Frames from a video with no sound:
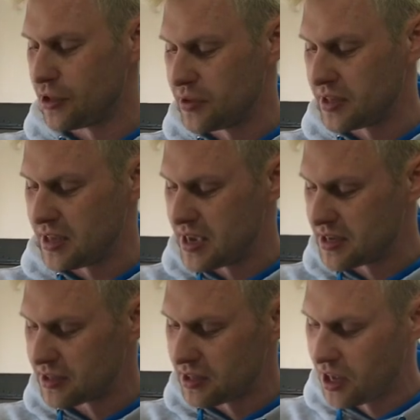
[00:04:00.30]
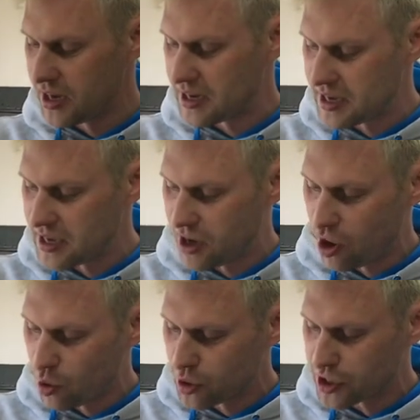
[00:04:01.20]
using the slightly
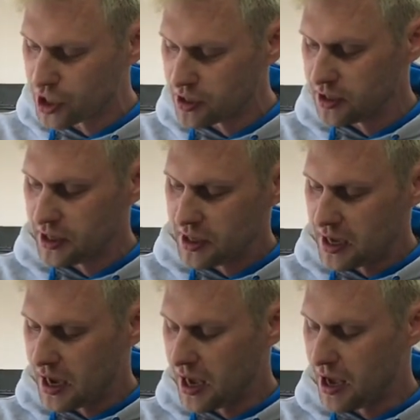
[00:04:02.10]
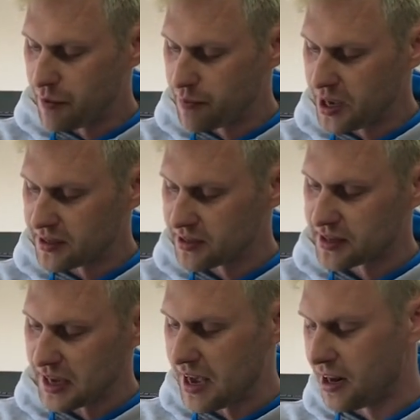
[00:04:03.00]
older
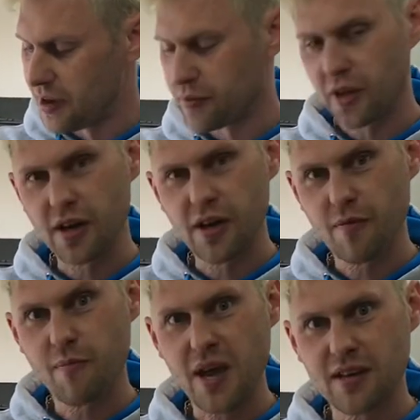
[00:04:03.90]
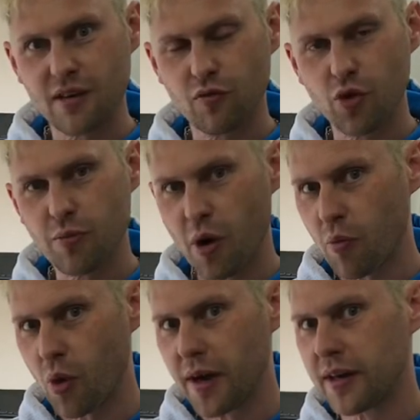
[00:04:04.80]
bits, and I'm gonna make rhubarb
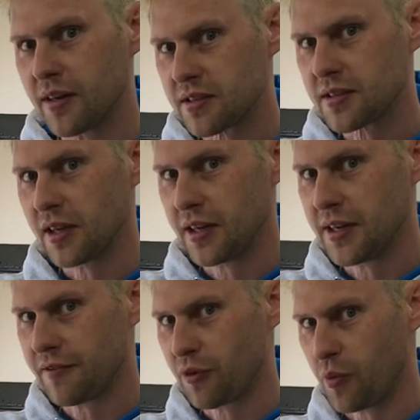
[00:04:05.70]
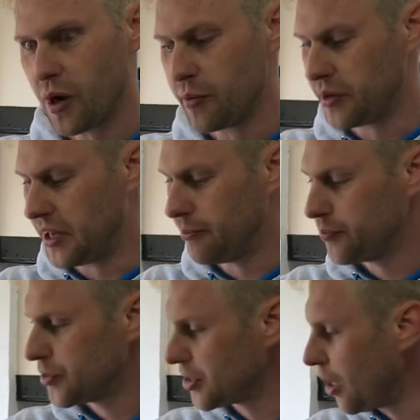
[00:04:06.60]
wine in a slightly different way with that.
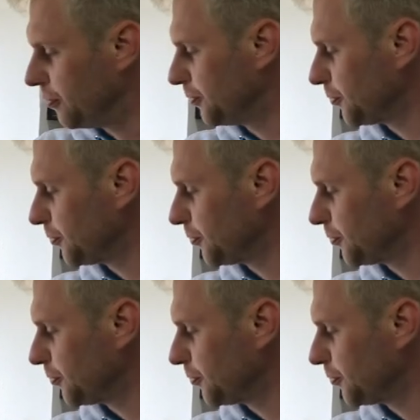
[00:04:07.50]
So,